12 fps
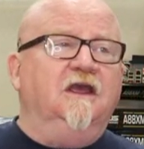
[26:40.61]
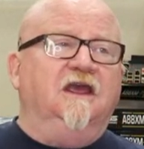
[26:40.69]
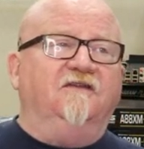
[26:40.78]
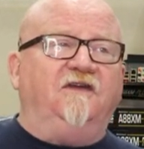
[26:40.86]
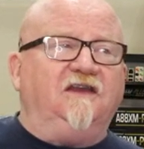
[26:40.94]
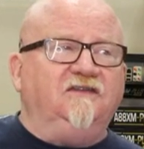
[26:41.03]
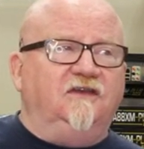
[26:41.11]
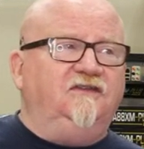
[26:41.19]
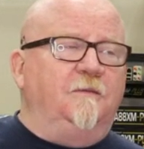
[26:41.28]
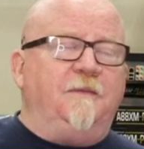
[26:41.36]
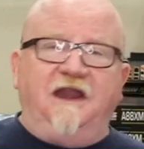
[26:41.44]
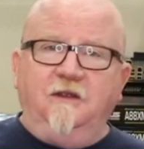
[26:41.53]
If I saw
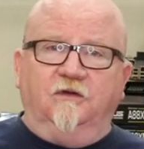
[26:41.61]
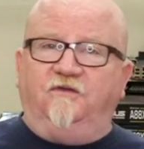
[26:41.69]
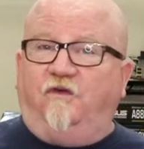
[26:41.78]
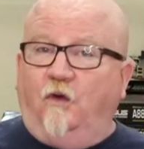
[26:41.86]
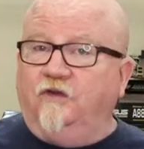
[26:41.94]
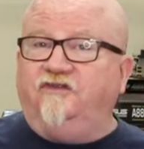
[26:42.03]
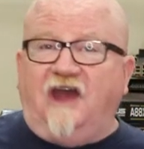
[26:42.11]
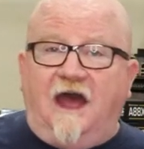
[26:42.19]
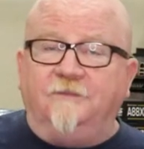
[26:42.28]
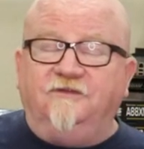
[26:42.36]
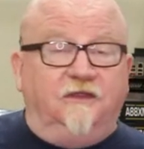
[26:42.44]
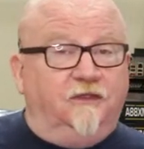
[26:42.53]
somebody with four
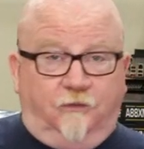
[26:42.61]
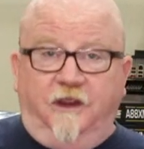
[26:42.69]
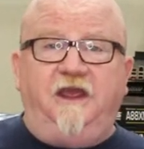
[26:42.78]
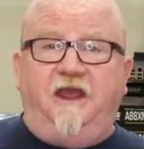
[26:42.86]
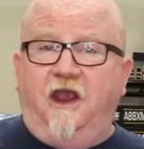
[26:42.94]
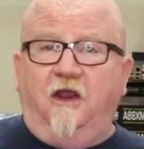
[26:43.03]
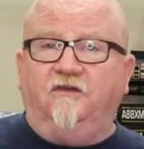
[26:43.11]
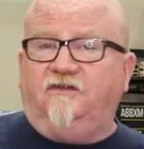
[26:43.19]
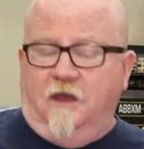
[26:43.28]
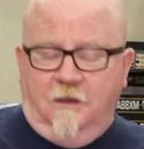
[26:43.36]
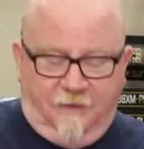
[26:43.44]
jobs in three years,